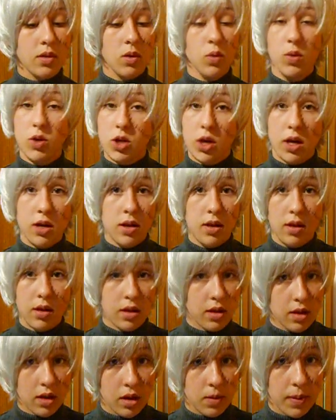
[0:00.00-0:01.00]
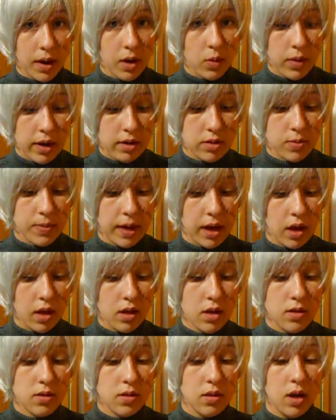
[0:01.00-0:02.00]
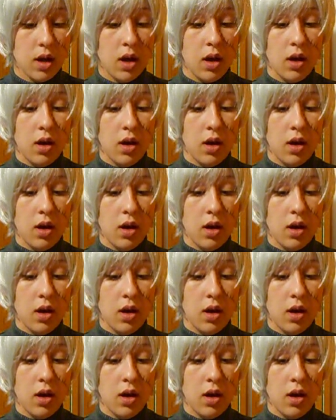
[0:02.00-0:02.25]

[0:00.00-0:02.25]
which I didn't think about when I was making this.